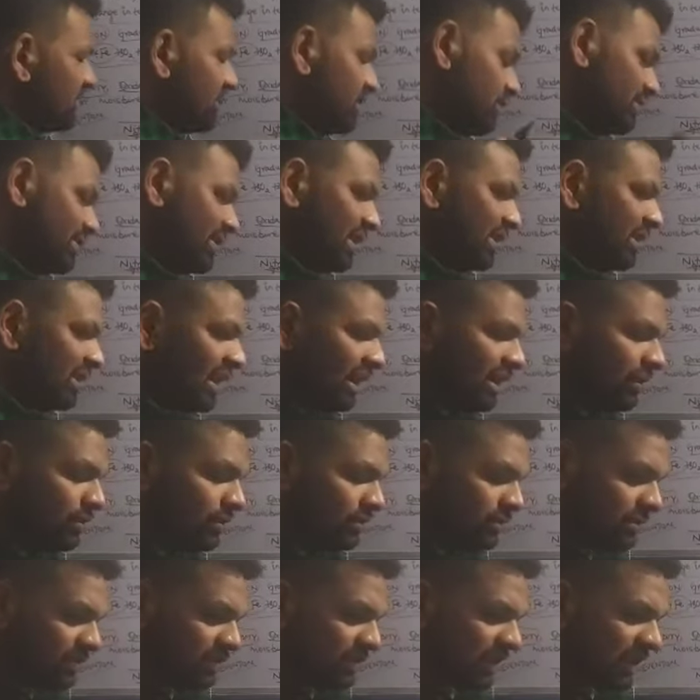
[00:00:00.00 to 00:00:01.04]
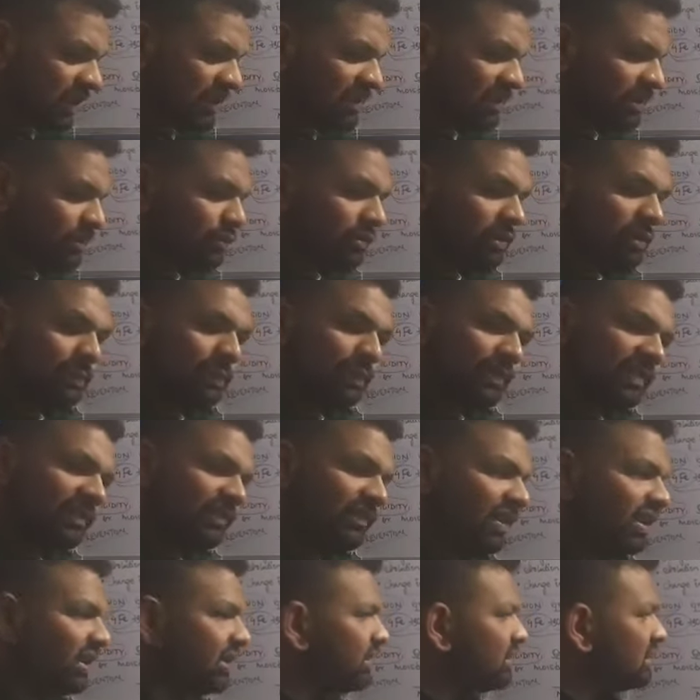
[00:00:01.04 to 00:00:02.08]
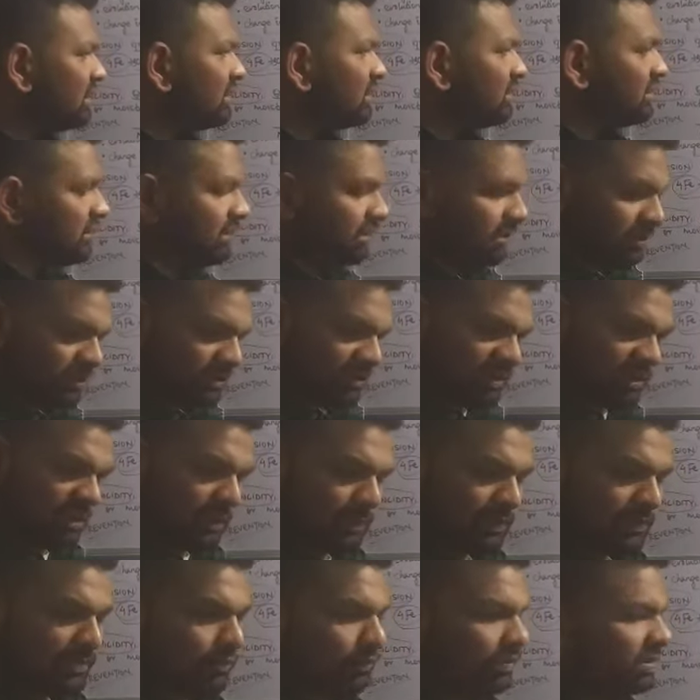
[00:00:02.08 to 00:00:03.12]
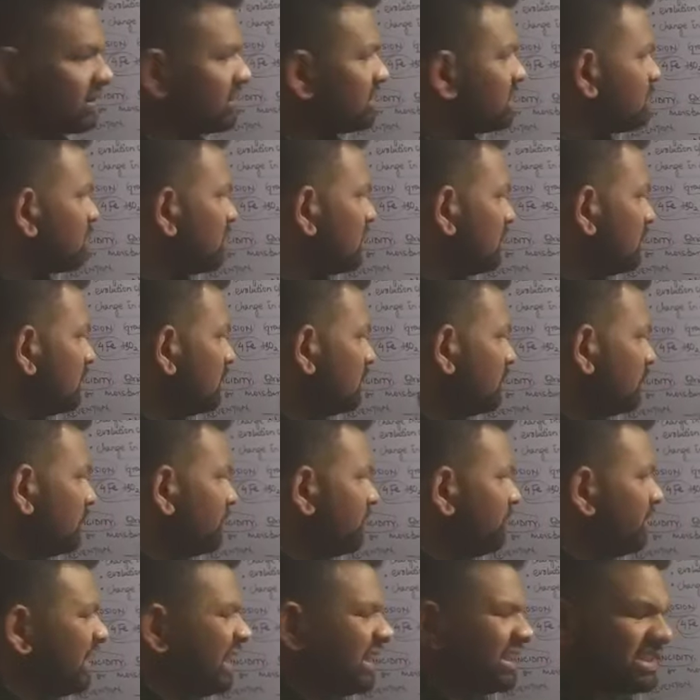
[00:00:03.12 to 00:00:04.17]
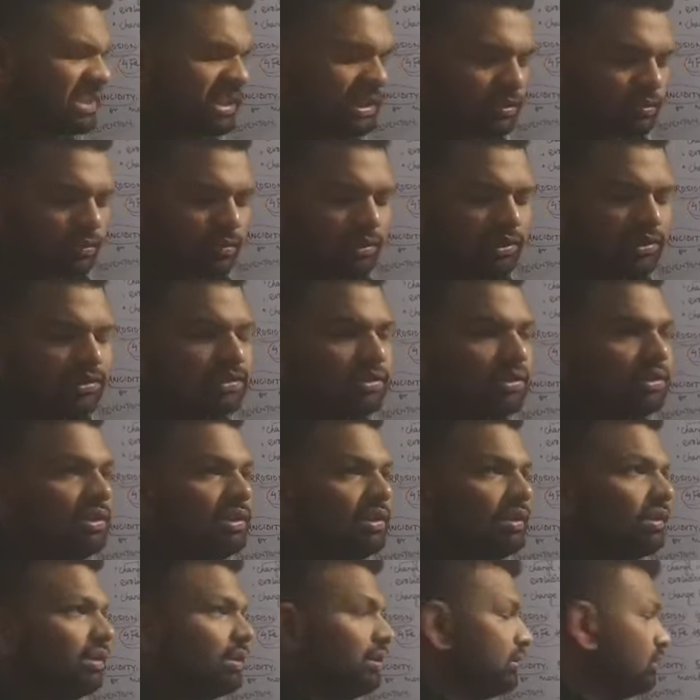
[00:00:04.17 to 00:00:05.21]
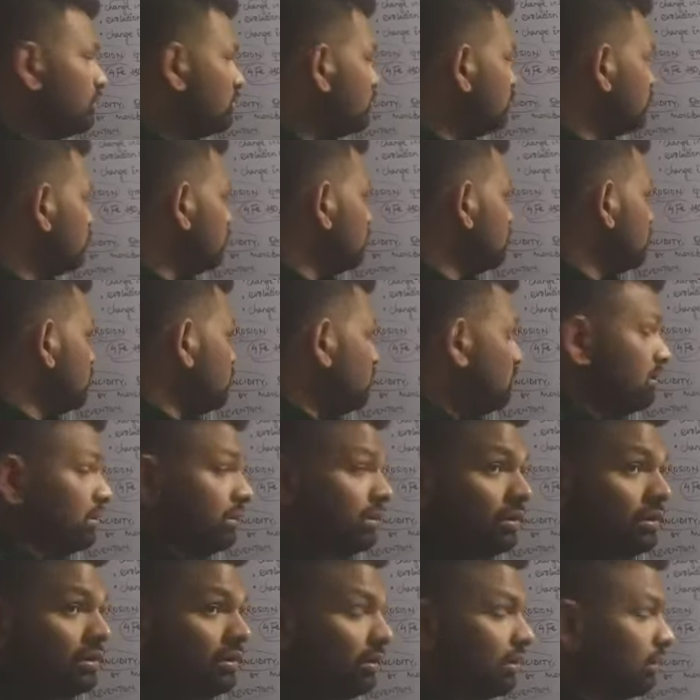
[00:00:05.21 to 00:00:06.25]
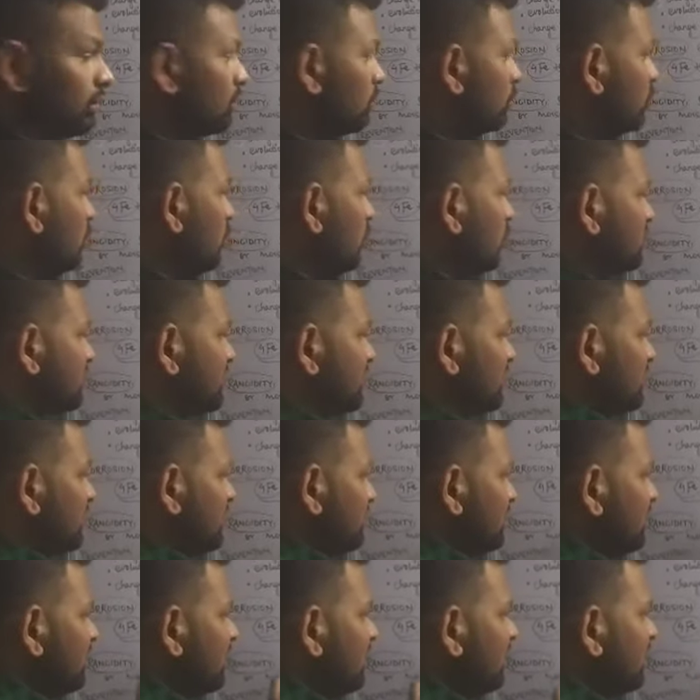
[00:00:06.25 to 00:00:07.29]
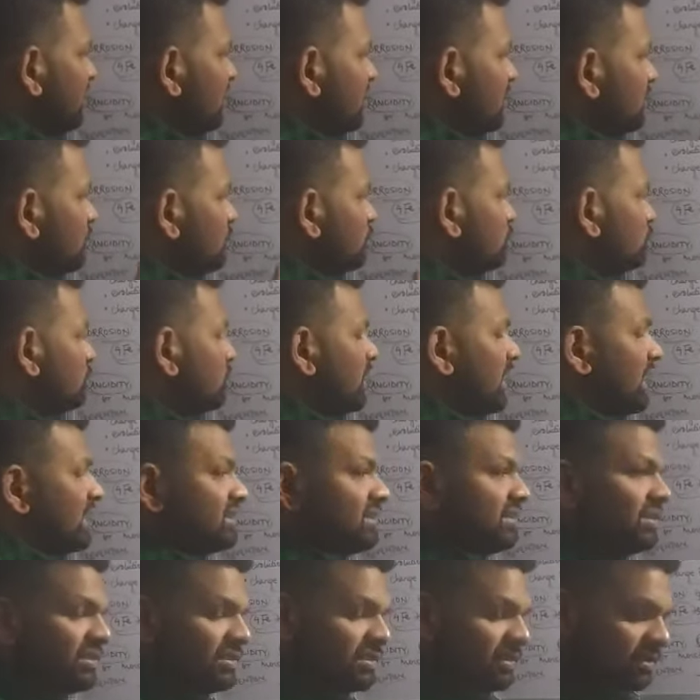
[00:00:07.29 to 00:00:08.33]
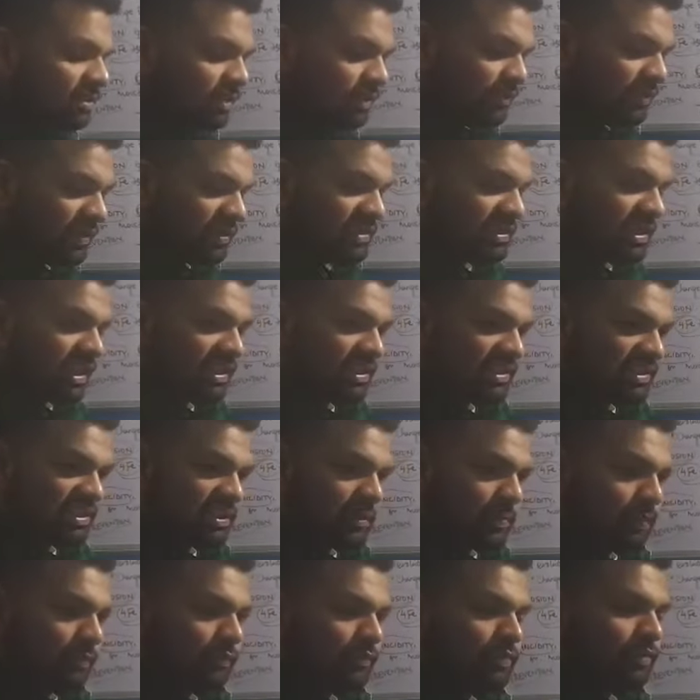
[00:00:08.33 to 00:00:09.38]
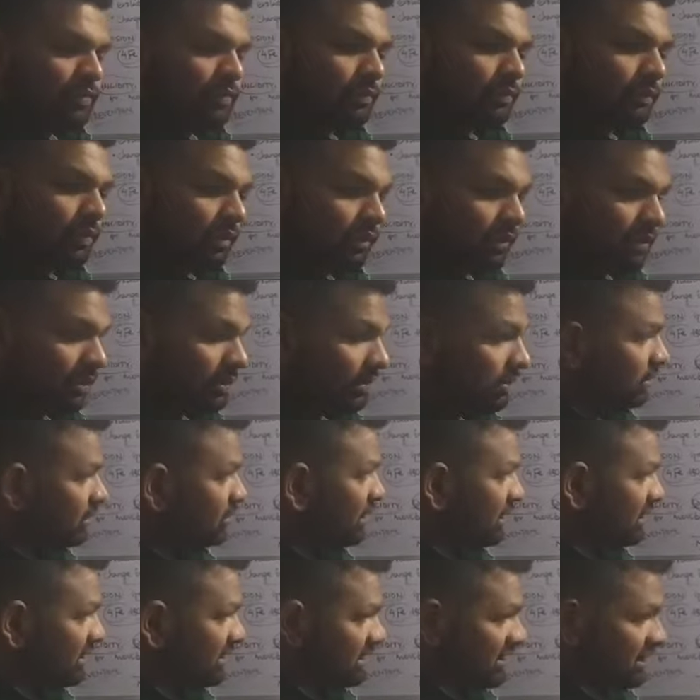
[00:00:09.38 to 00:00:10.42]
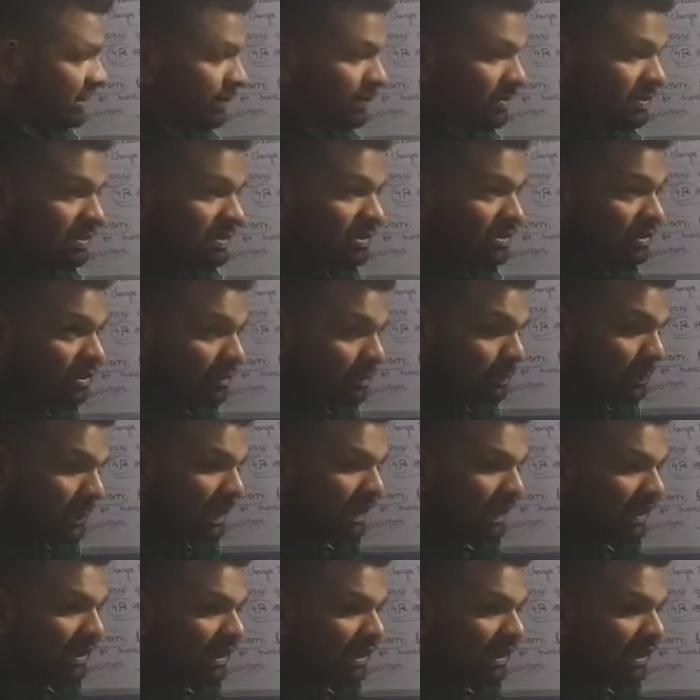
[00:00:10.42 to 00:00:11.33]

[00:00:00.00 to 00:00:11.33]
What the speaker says: they introduce that nitrogen gas, it will prevent the chips, which is made up of fats and oils, to undergo oxidation. So as a result of which, that chips in the